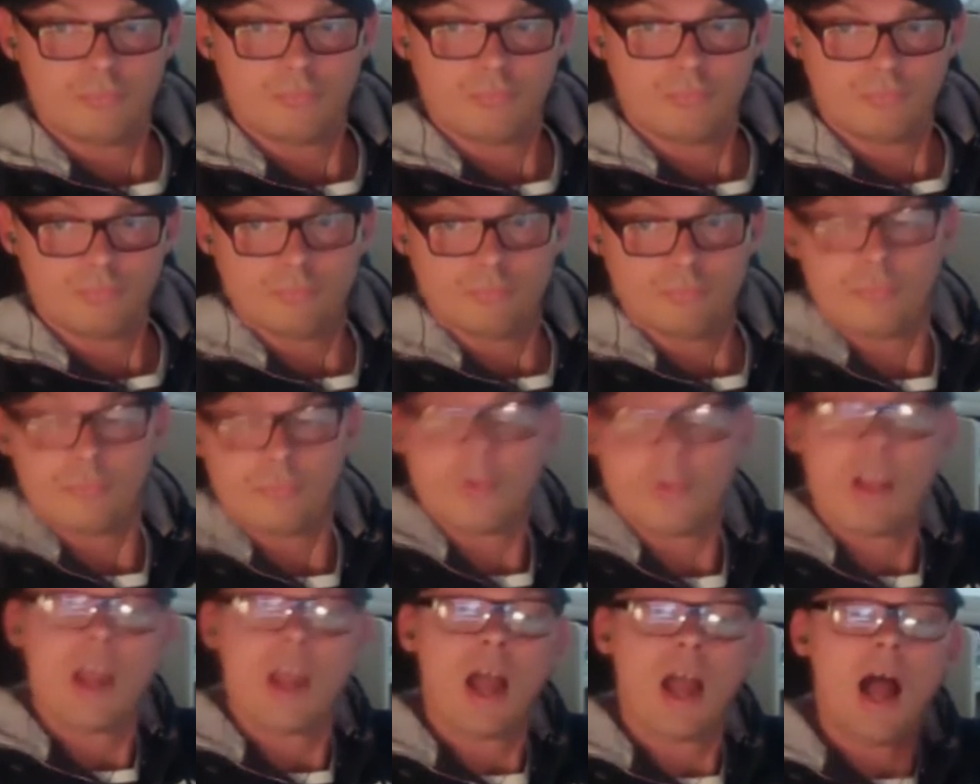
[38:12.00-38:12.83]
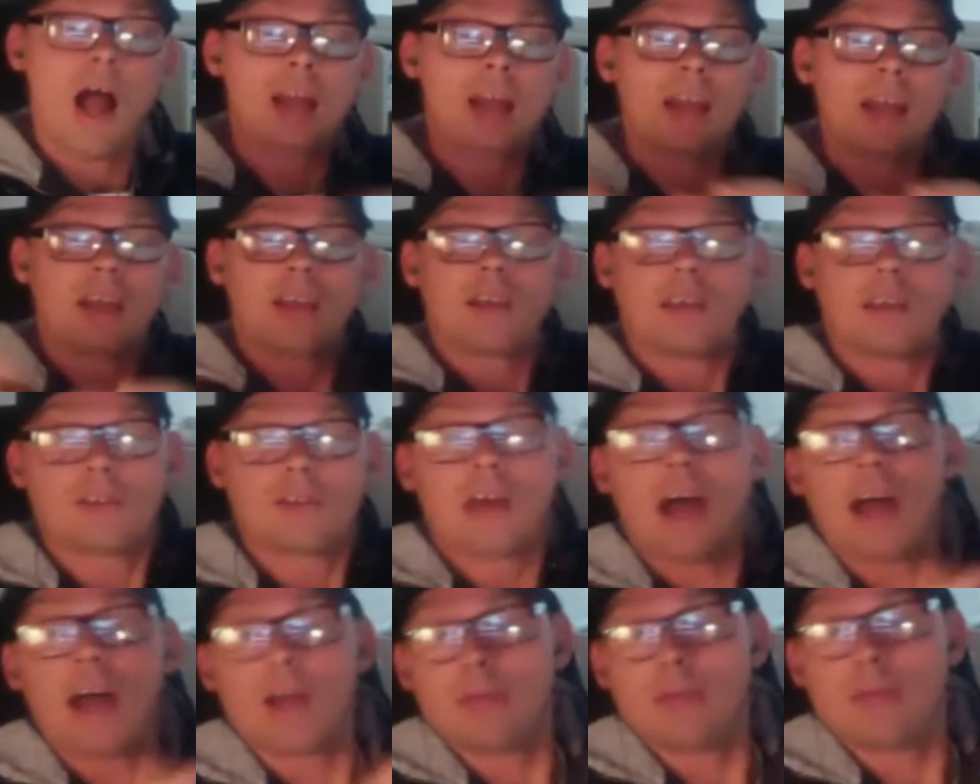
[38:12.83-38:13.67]
Yeah. Again,
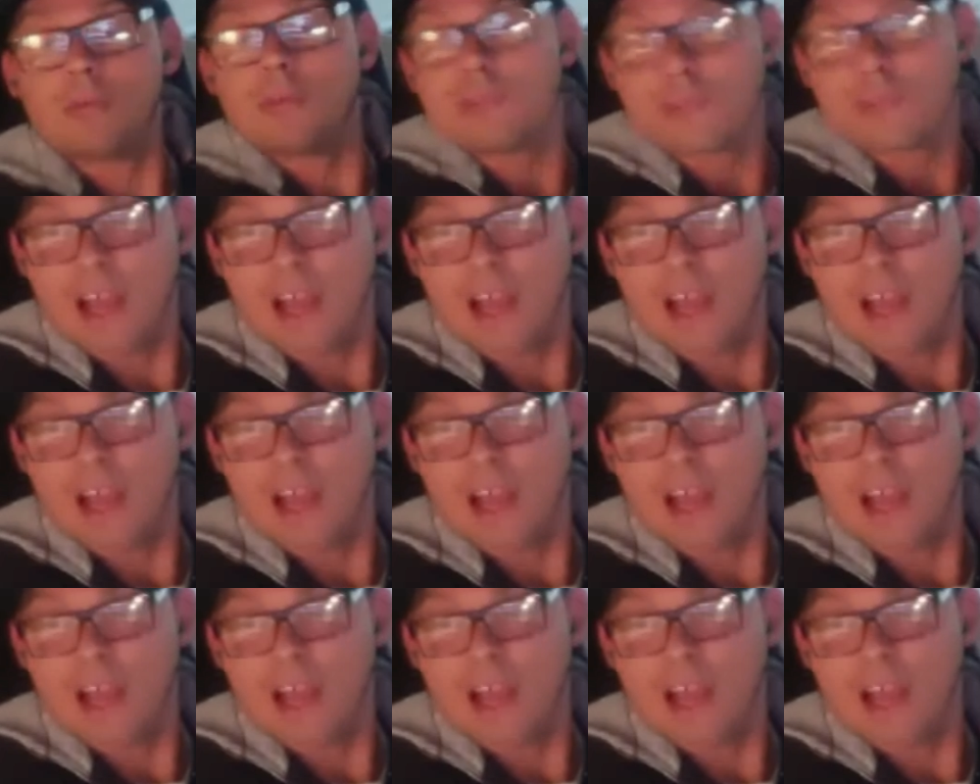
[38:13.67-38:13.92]
time.